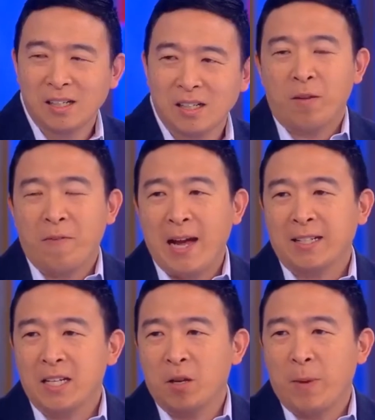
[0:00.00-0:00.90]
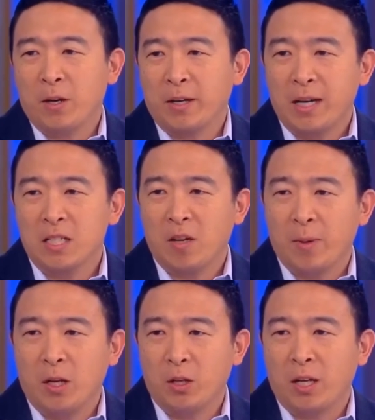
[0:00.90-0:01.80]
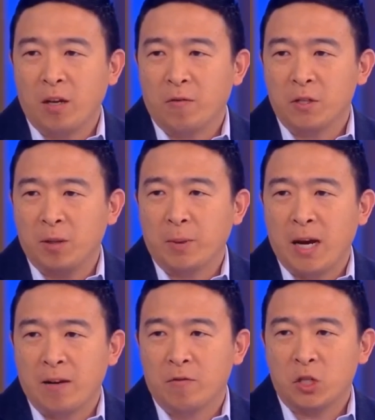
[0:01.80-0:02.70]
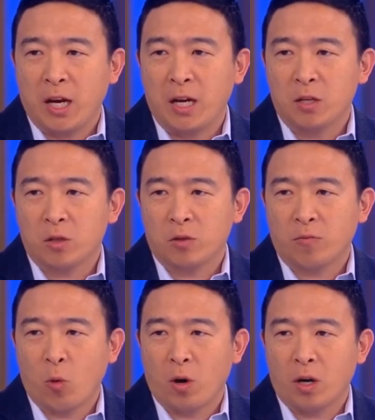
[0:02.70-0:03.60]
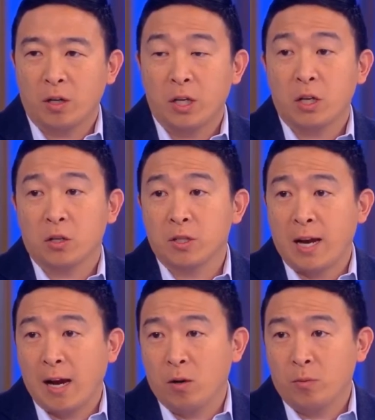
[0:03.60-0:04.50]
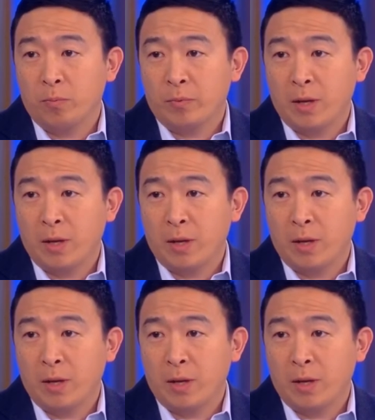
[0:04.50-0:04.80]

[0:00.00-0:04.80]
Well, the fact is, Americans have been looking for some kind of change for years now.